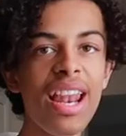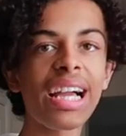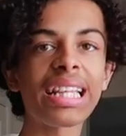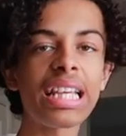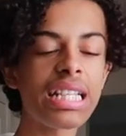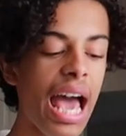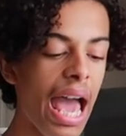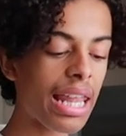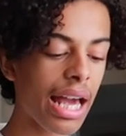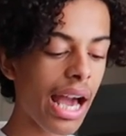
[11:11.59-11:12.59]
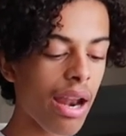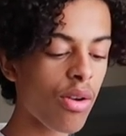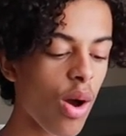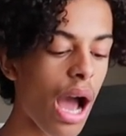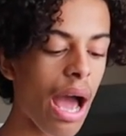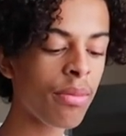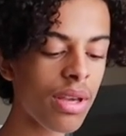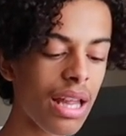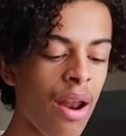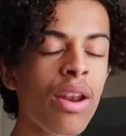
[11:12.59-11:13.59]
I got this hat. Like, I don't know. I'm
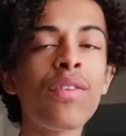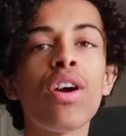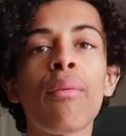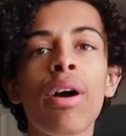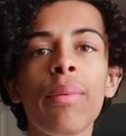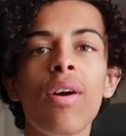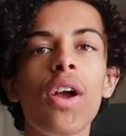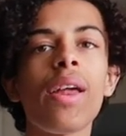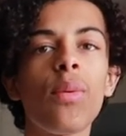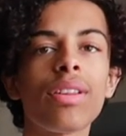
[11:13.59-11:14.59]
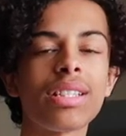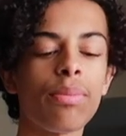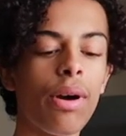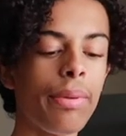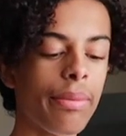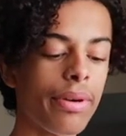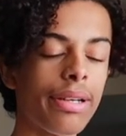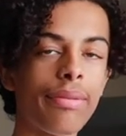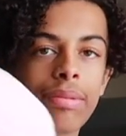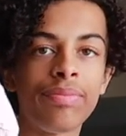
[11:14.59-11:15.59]
gonna, I don't even know if I'm going to be okay to wear this in public,
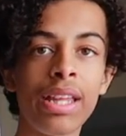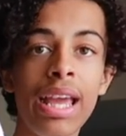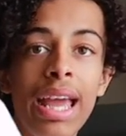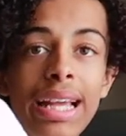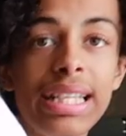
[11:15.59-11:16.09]
but it